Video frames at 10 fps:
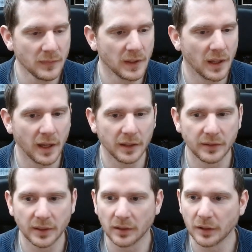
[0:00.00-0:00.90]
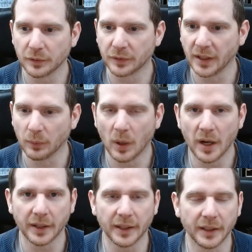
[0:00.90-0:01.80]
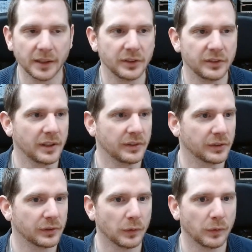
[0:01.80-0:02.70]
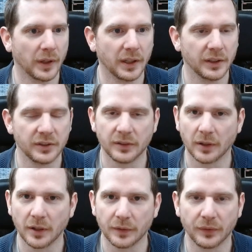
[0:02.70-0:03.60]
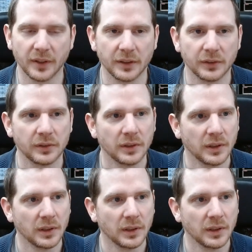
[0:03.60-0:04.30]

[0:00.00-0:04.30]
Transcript: and did a lot of rewiring, changed the software, changed a lot of things.